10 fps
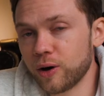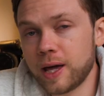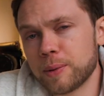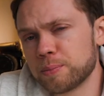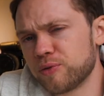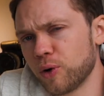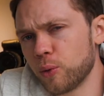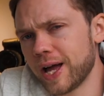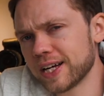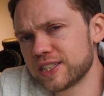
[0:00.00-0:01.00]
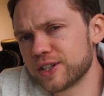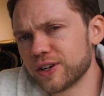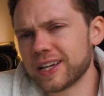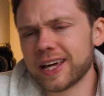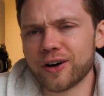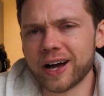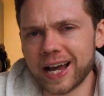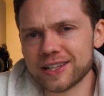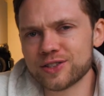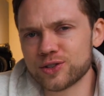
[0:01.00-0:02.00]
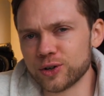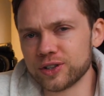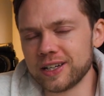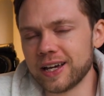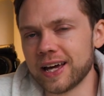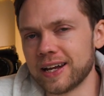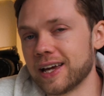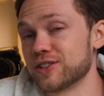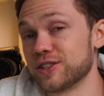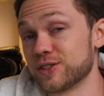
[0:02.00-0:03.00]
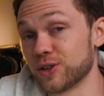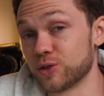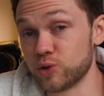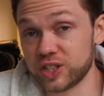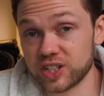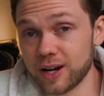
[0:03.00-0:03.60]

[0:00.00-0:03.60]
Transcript: Okay, but before we're actually going to get our hands dirty and actually start reaching